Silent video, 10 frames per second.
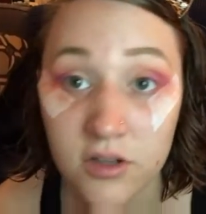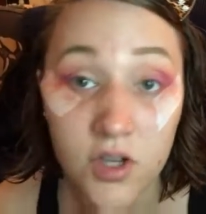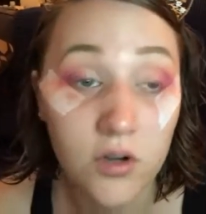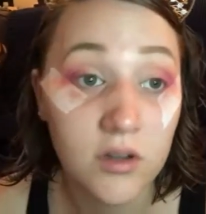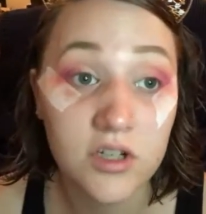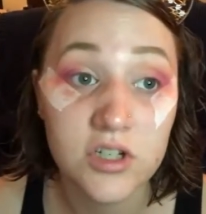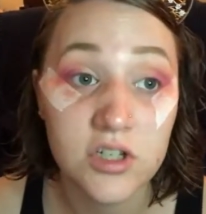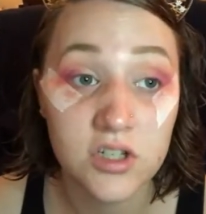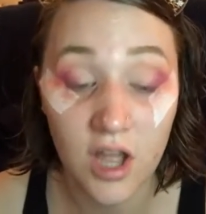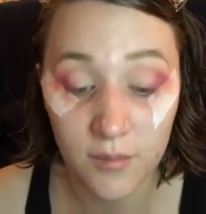could totally just
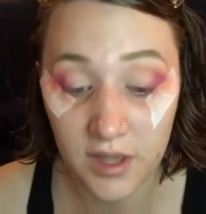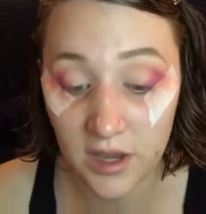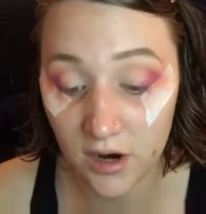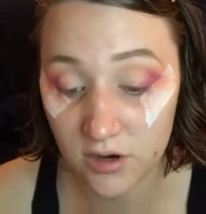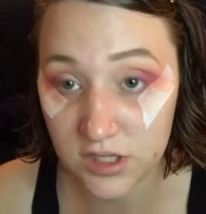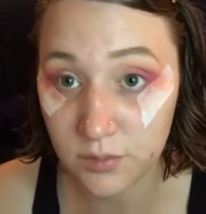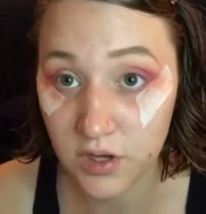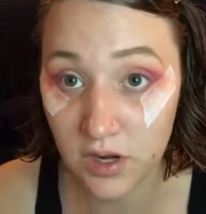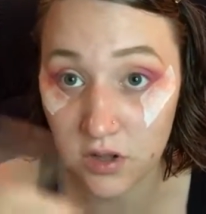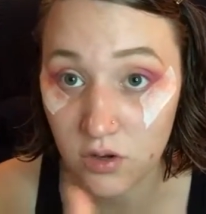stop here, just put
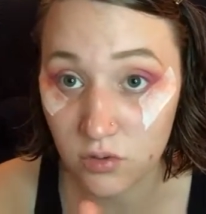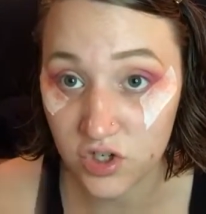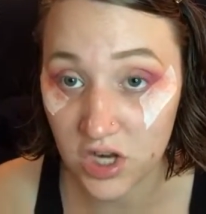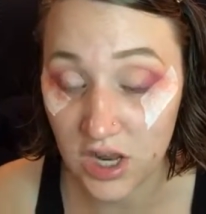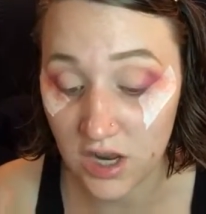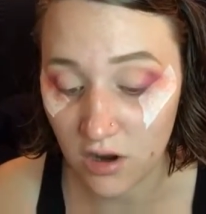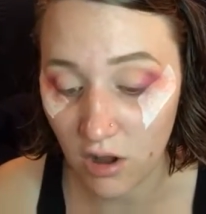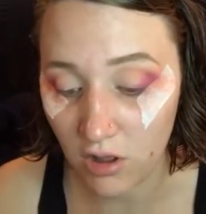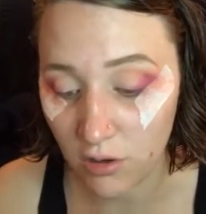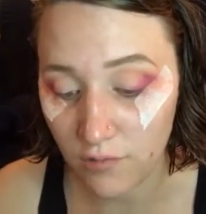a nude shade
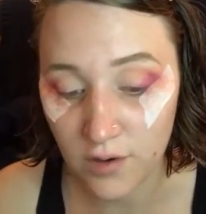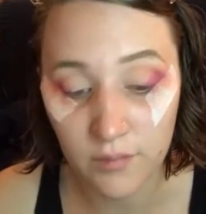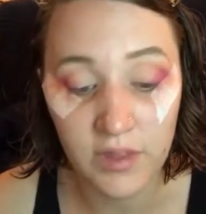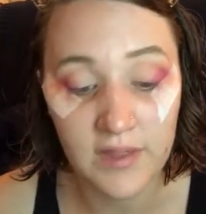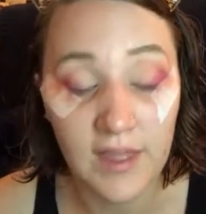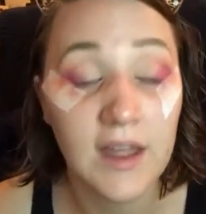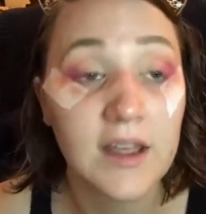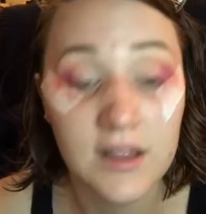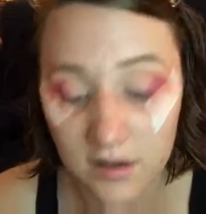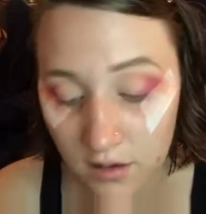all over and blend that
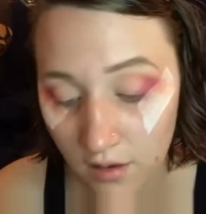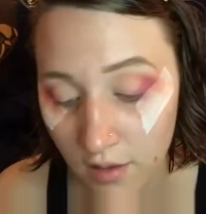in